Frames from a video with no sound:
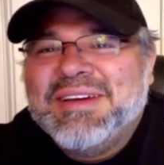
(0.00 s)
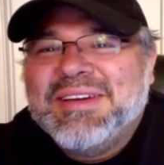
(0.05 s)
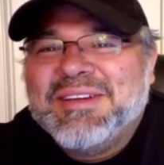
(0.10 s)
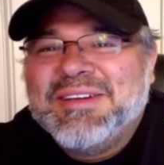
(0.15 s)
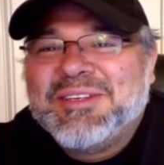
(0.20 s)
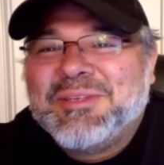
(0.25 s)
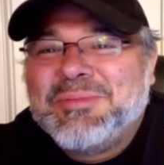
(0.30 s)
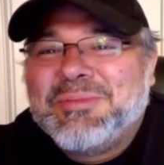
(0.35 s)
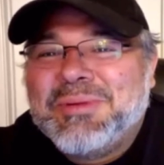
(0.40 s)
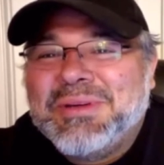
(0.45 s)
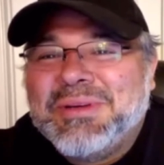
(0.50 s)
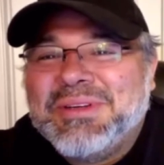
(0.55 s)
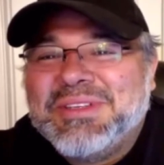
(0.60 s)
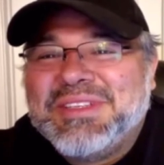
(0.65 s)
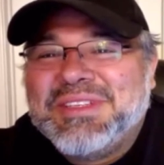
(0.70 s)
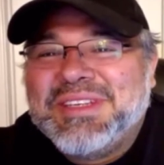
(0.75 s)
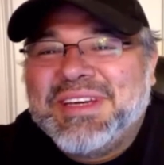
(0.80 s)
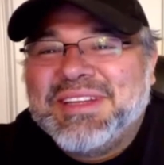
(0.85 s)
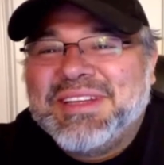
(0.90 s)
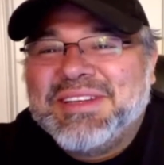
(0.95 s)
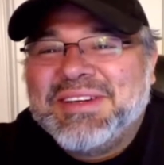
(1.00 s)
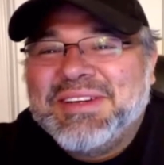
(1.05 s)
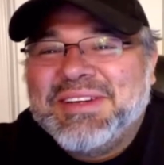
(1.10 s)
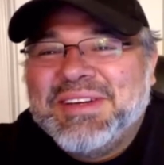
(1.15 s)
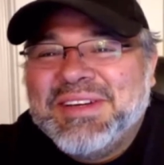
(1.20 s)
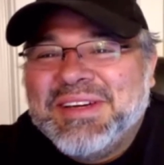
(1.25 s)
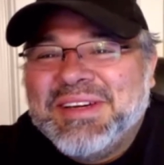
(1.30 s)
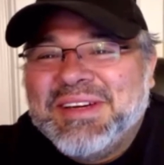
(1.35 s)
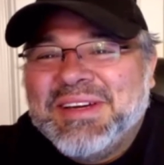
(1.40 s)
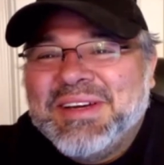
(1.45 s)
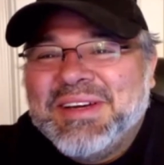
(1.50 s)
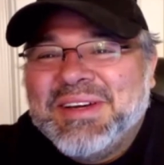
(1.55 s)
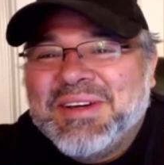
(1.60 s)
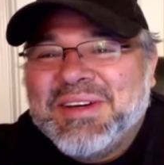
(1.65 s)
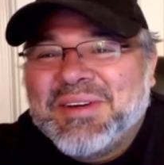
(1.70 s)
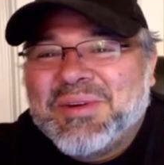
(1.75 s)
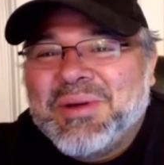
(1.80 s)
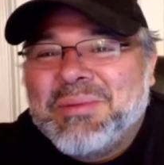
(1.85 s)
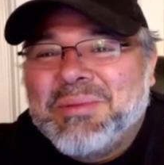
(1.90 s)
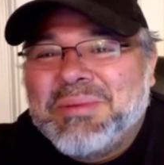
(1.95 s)
experience the other
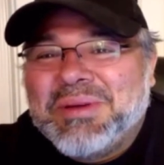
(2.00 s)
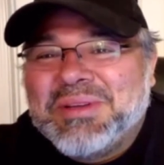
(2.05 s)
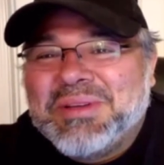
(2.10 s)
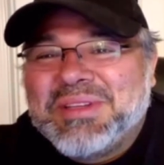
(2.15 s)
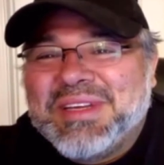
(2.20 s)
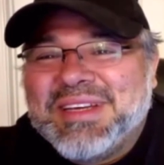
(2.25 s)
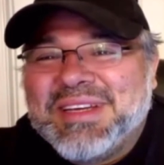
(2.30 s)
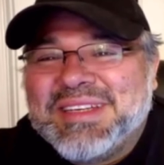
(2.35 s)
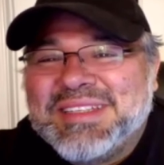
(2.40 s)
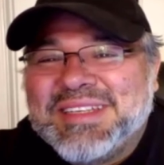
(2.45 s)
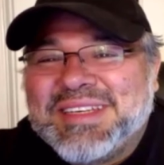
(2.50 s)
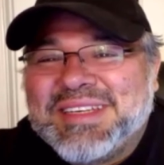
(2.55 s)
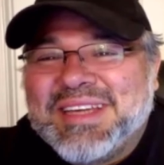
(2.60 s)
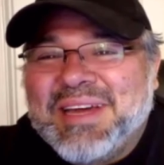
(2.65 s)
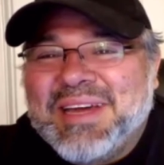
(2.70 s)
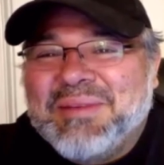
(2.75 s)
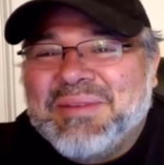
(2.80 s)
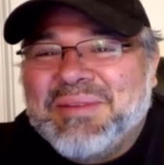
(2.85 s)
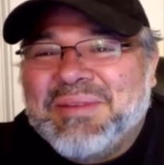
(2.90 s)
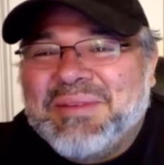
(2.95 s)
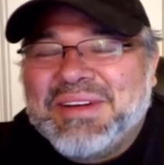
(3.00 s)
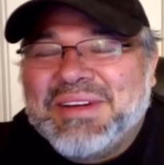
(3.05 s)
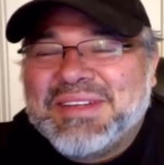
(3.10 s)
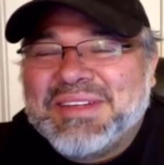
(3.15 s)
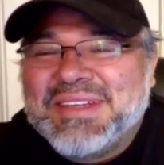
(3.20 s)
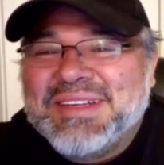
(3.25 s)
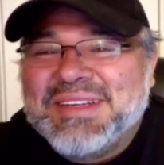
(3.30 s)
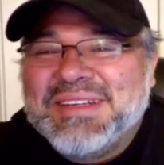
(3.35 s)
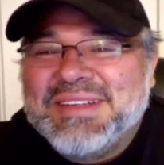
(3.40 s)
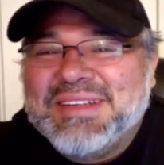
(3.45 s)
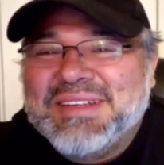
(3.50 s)
creepier things that came along, you know?